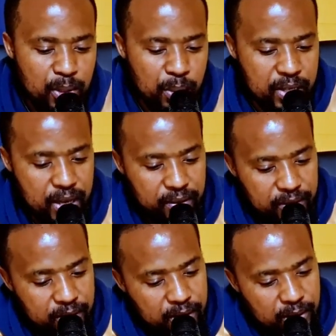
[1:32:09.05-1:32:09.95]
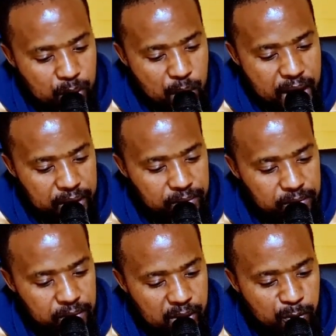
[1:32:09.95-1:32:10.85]
Okay? Go
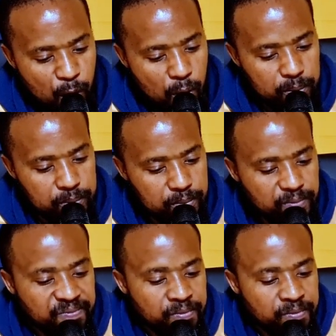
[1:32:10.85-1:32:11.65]
ahead. Verse 4.